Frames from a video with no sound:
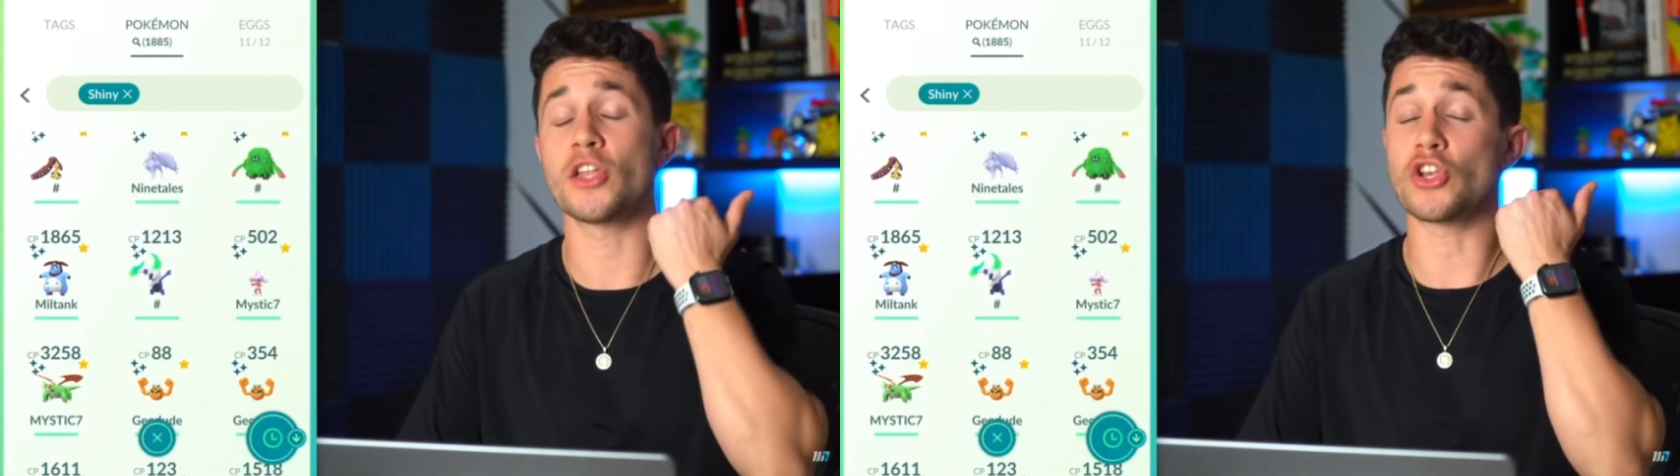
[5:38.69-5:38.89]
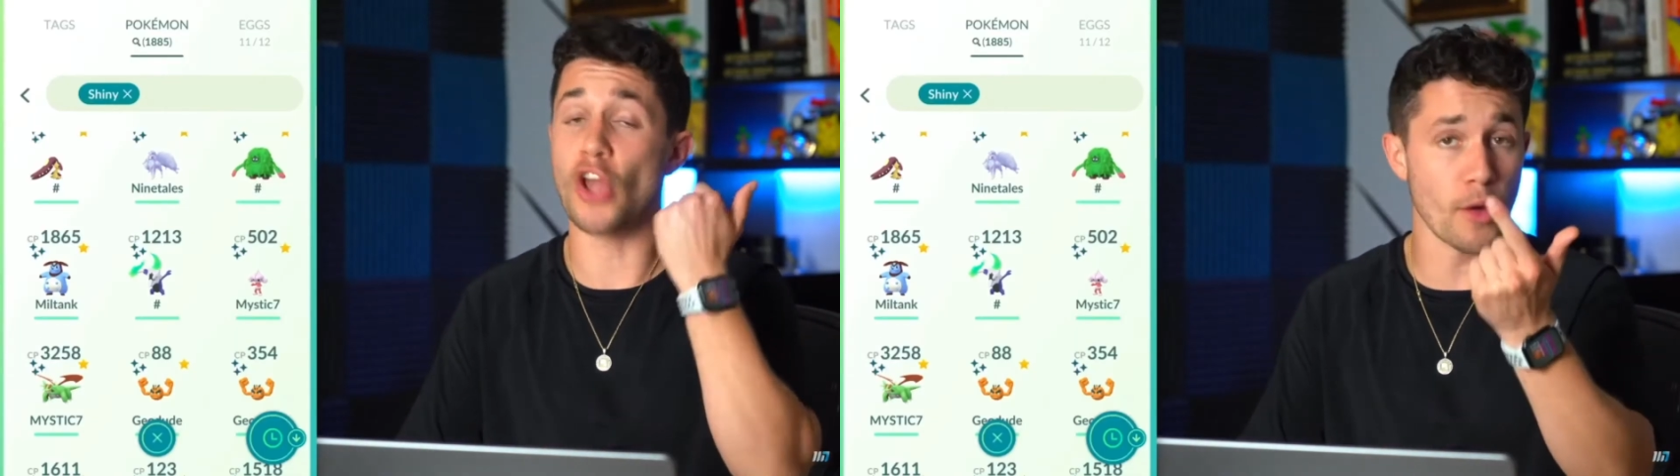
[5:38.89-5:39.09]

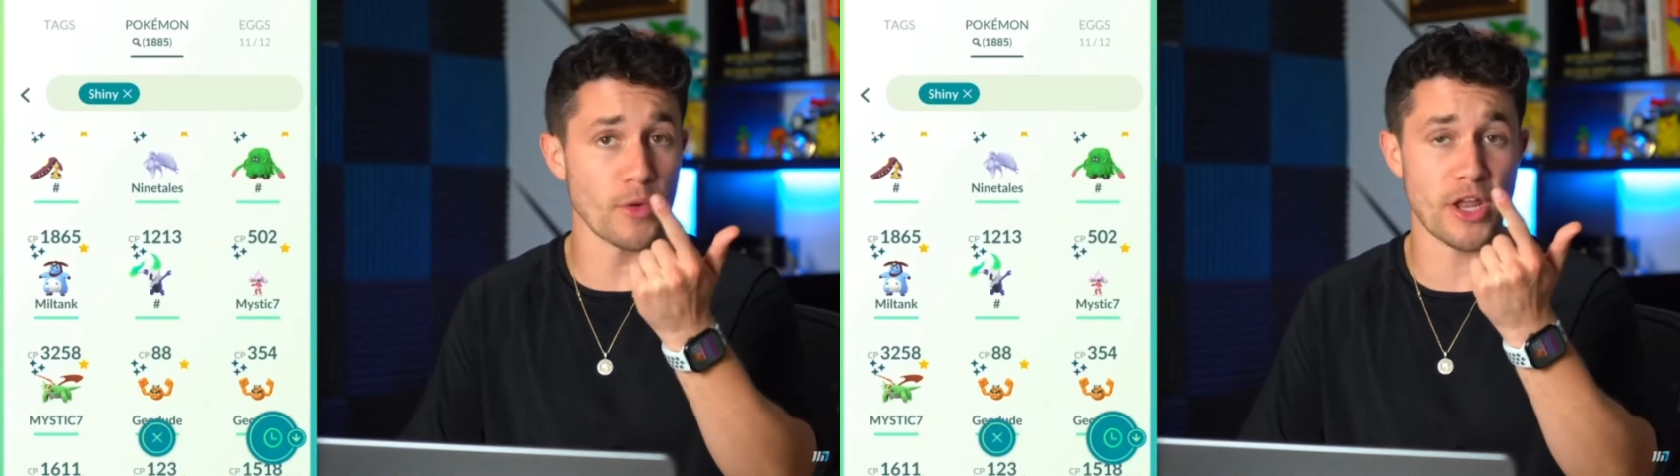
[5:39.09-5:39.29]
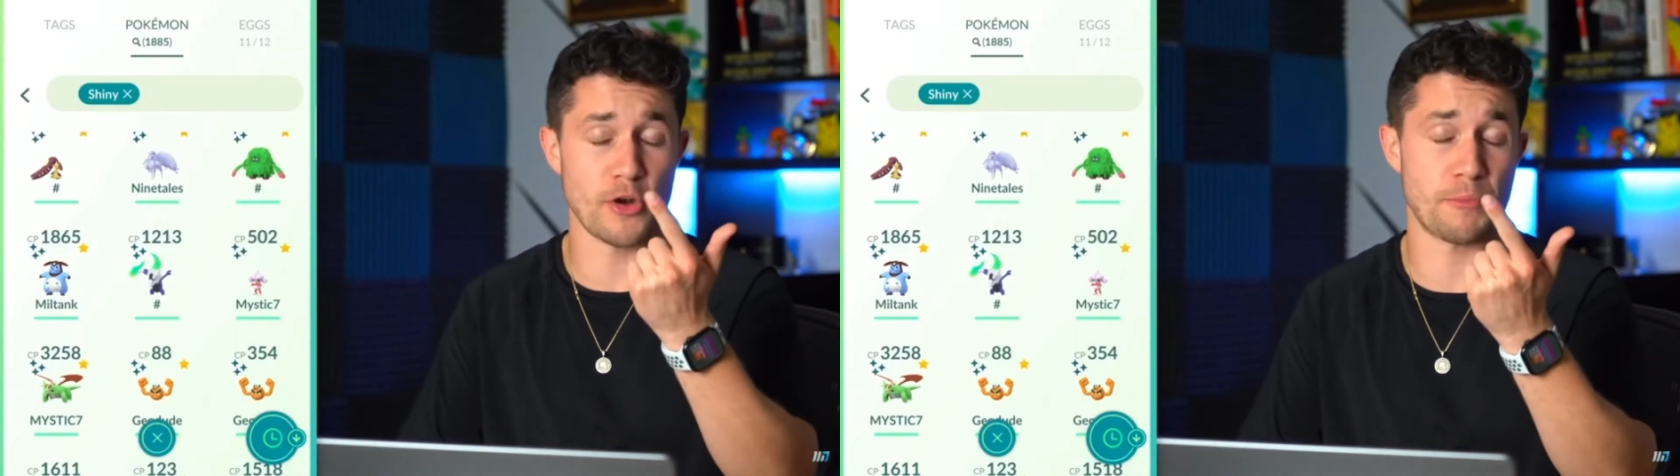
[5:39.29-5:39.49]
not
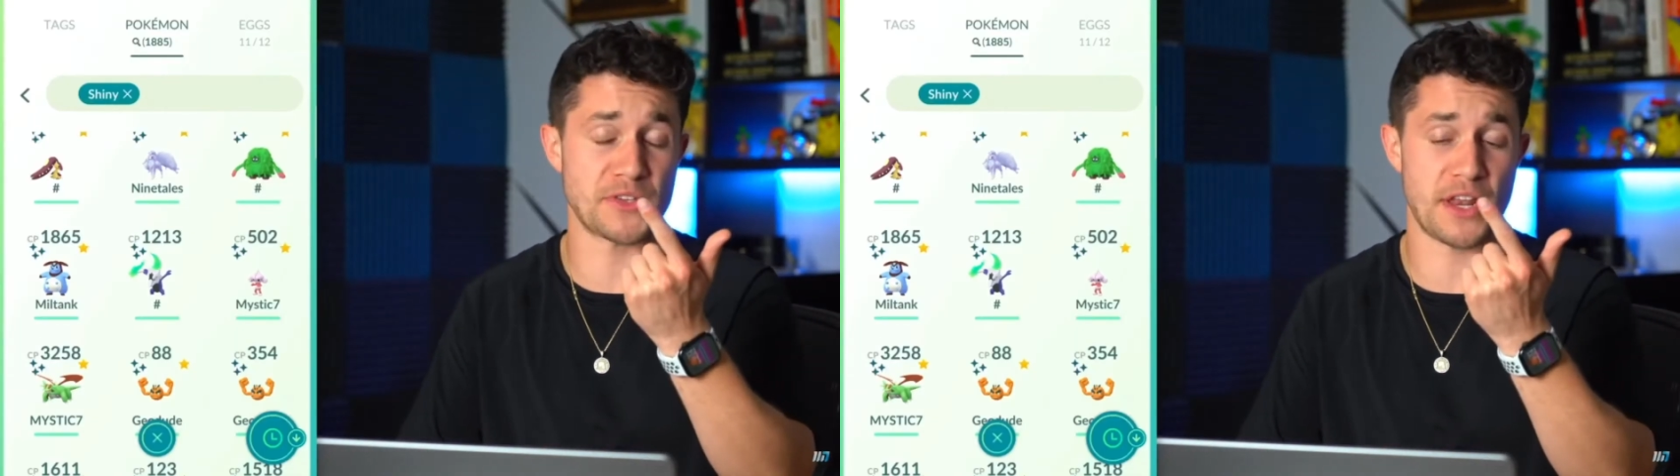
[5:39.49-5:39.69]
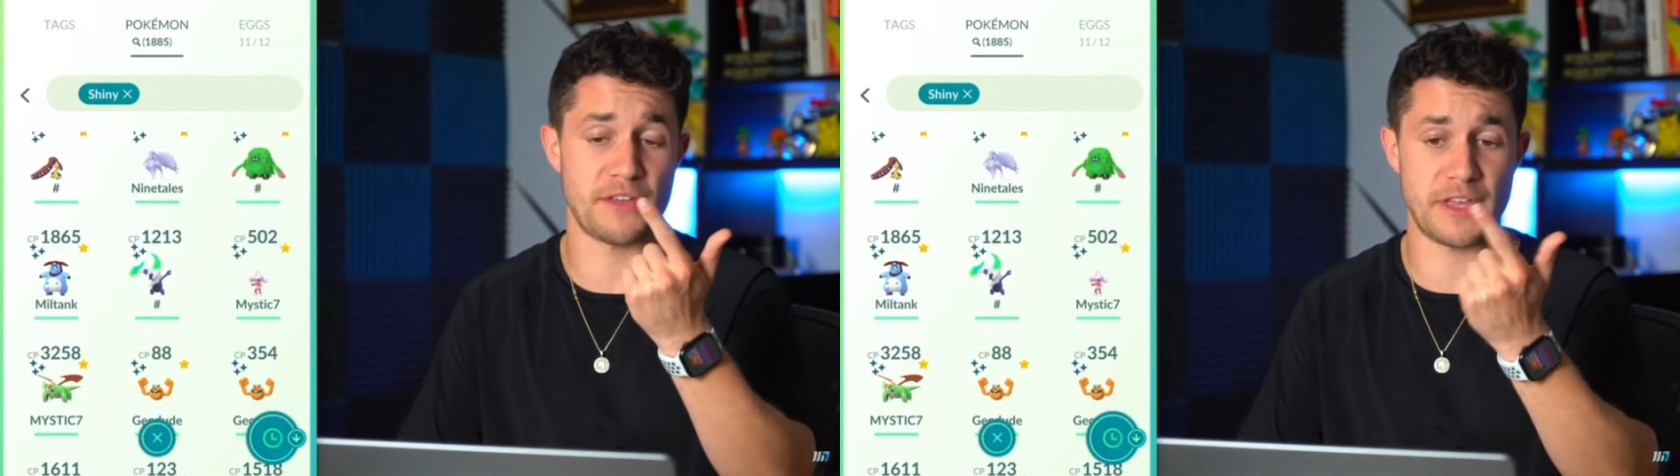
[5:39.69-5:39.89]

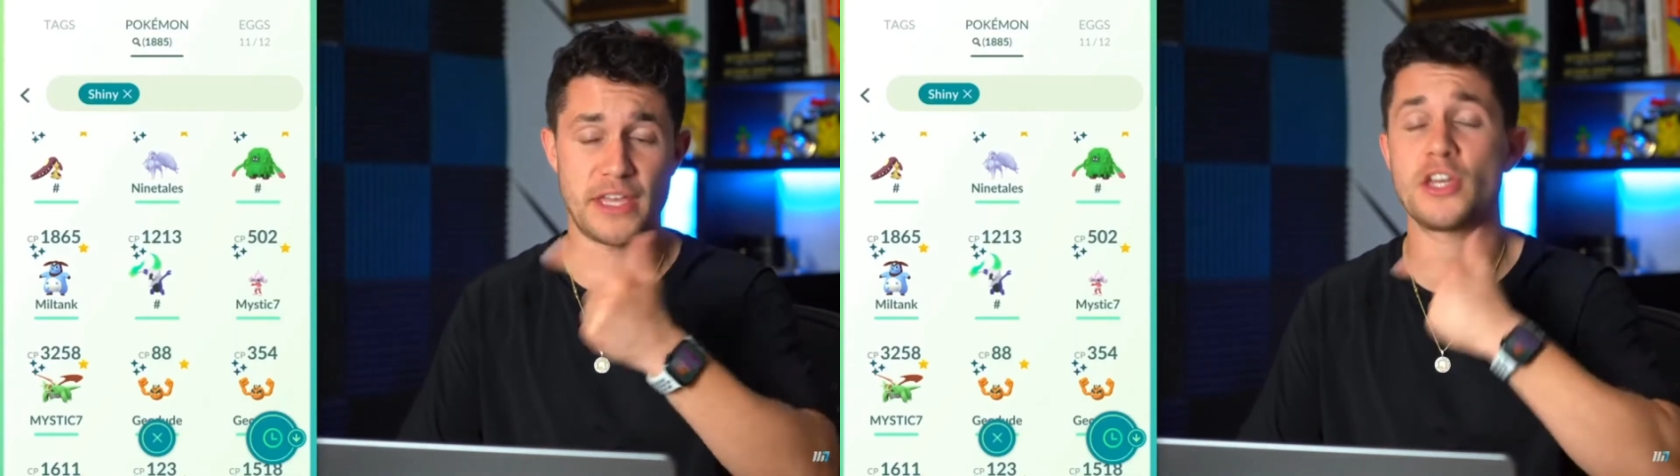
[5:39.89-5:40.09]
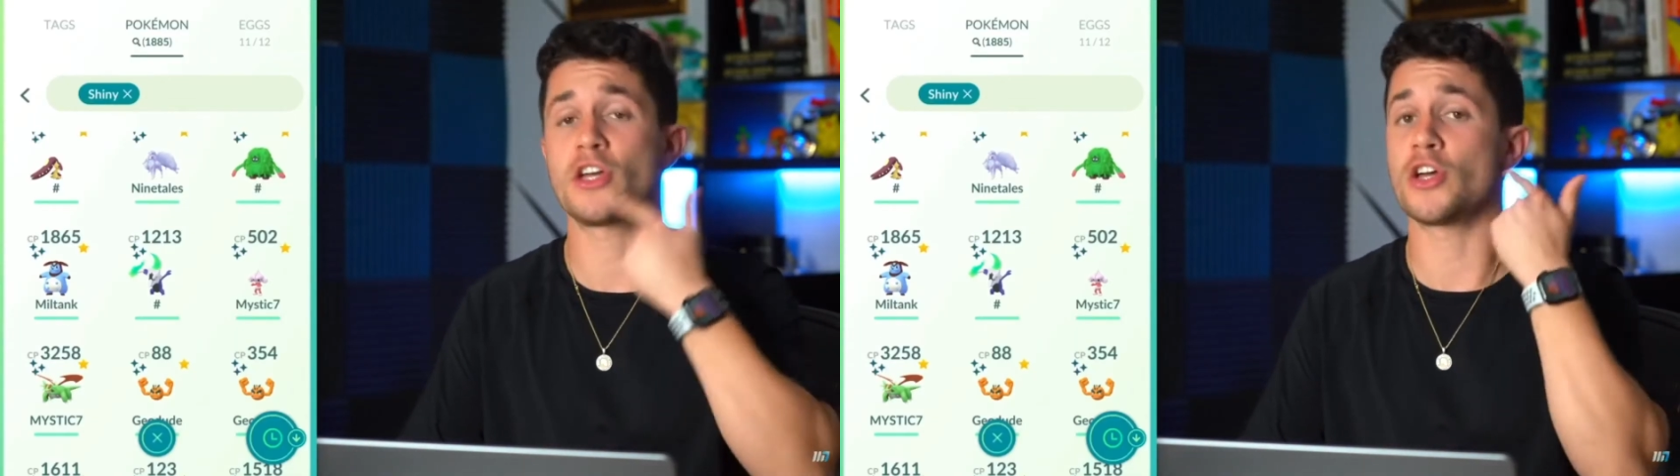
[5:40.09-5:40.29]
100% IV,